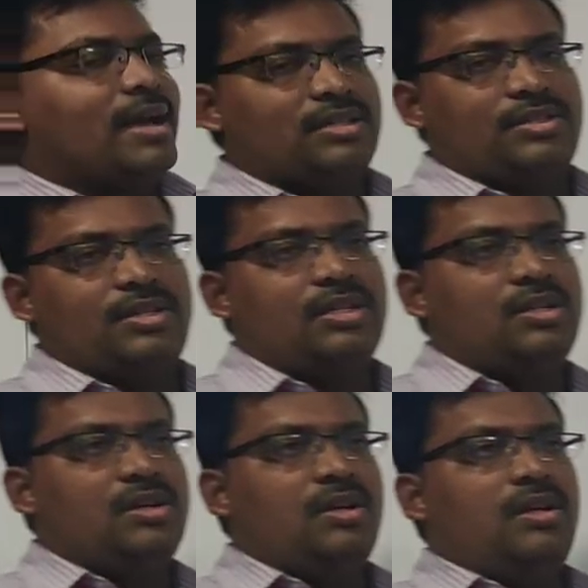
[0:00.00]

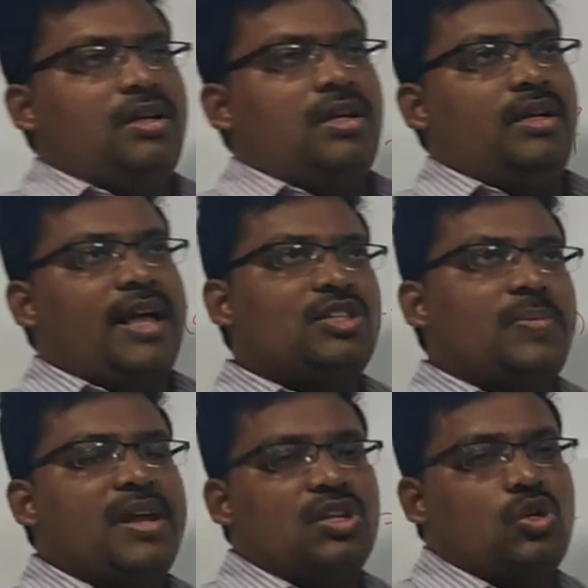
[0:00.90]
x
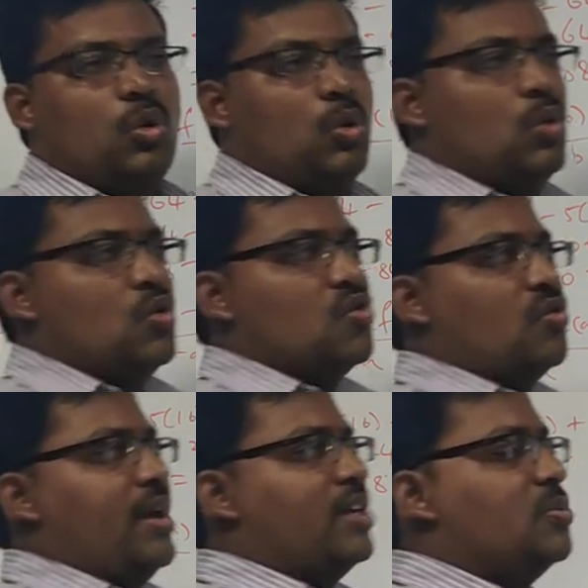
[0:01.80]
minus 2,
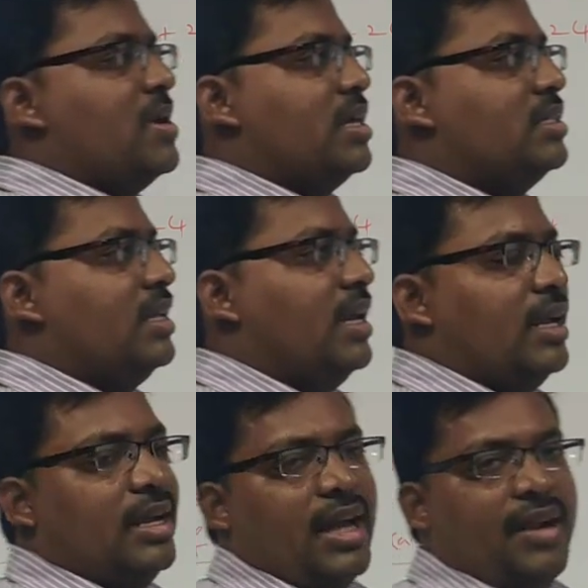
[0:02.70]
x minus
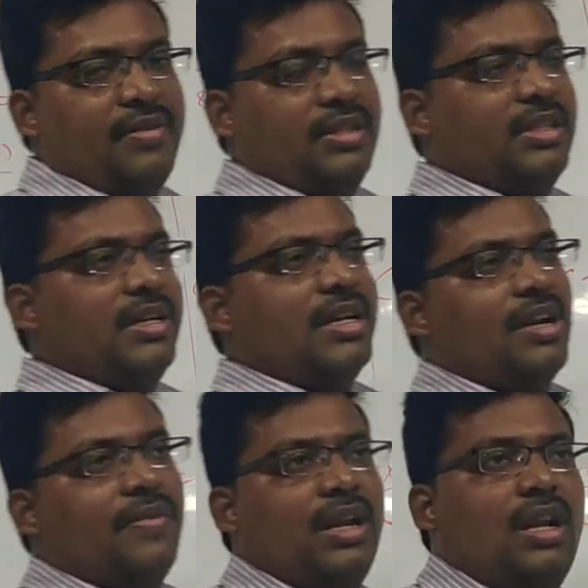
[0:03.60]
3, and within that
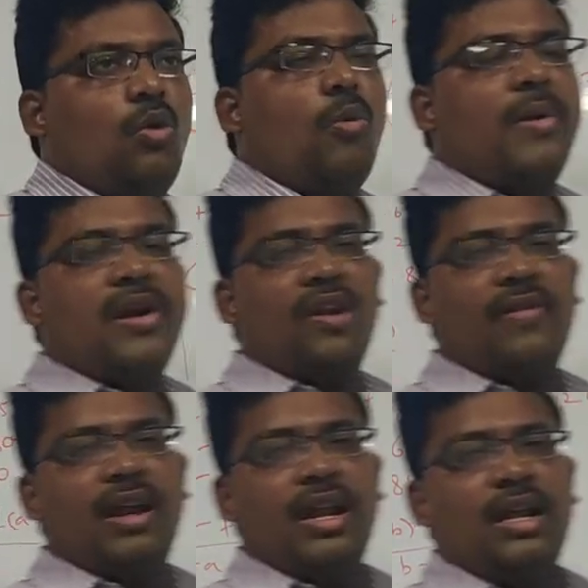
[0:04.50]
interval, open
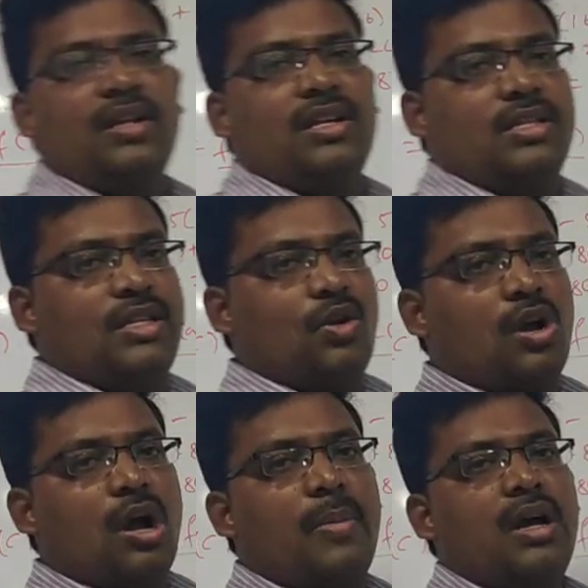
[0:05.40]
interval
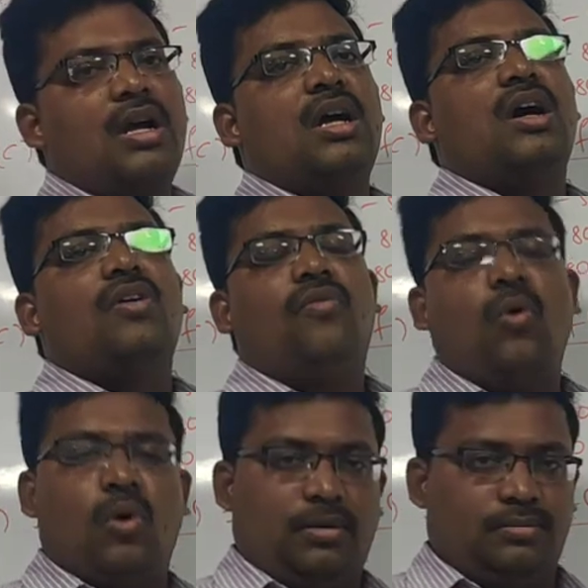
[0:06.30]
0,
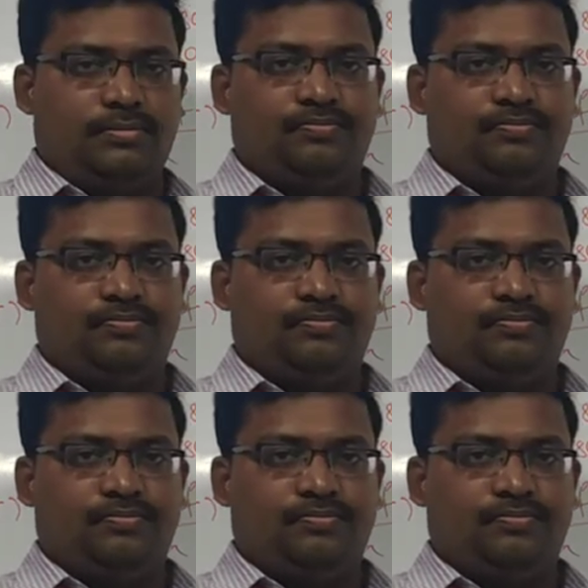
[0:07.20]
4.